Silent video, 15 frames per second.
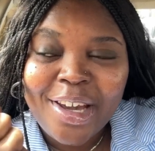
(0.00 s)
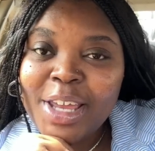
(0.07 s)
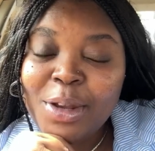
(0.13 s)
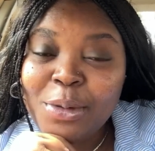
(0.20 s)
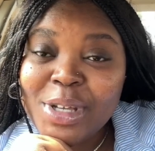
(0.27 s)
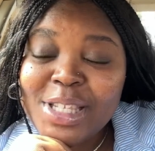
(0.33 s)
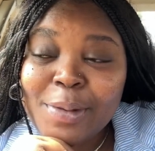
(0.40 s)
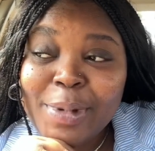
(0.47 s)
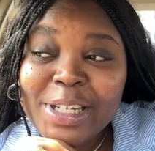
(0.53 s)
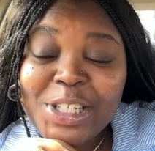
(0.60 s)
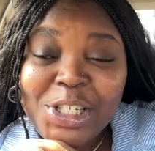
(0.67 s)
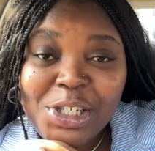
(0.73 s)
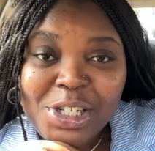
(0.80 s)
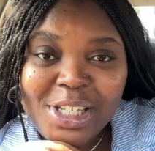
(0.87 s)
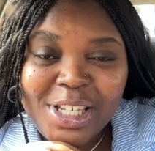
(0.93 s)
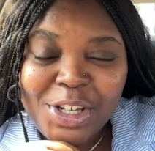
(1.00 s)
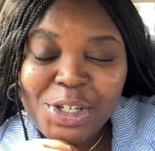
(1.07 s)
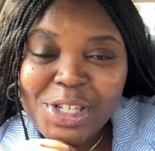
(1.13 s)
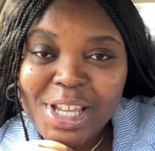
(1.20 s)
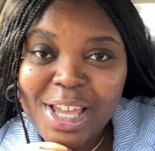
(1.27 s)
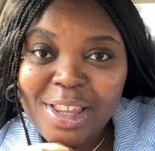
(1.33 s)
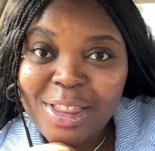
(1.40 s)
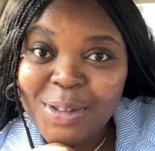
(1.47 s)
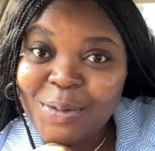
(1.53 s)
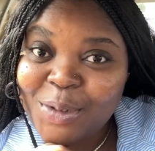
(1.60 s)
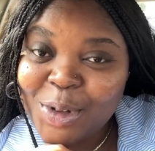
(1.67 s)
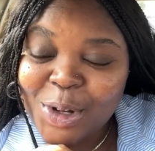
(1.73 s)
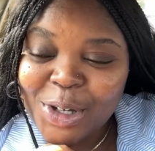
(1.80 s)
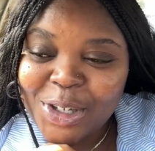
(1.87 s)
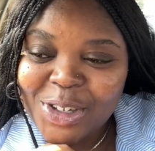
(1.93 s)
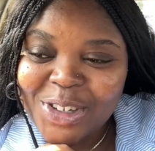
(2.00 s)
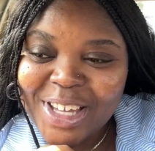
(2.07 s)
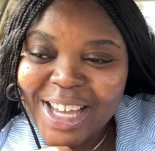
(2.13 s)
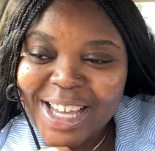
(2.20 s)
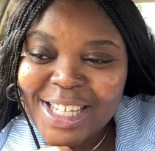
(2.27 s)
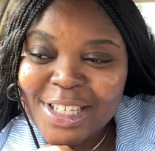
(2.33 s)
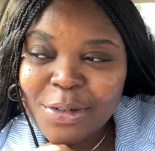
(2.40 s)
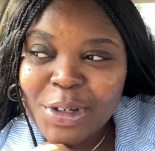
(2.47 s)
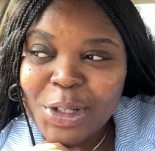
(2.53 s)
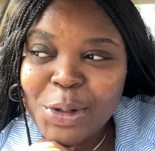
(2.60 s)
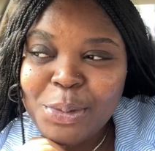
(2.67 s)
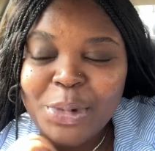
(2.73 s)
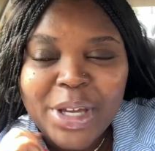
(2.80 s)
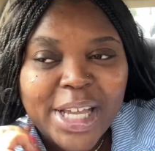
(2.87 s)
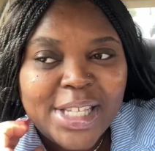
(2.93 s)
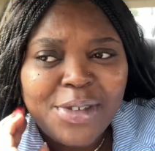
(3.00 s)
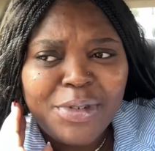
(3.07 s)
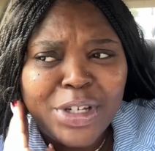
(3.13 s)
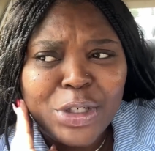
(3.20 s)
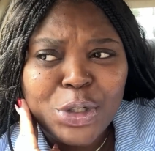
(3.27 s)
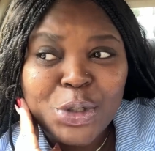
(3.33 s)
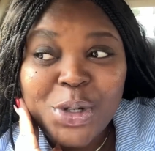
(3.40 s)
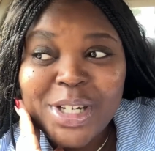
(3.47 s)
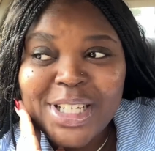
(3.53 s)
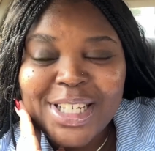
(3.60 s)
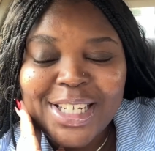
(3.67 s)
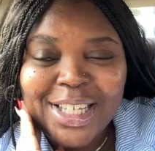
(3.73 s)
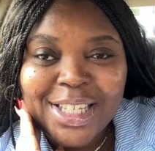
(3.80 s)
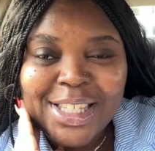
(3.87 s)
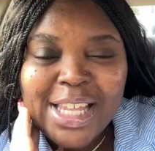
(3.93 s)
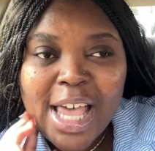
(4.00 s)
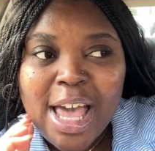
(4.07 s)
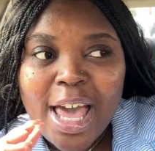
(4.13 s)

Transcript: Anyways, I'm actually just here to end the vlog, you guys. I really hope you guys have enjoyed it.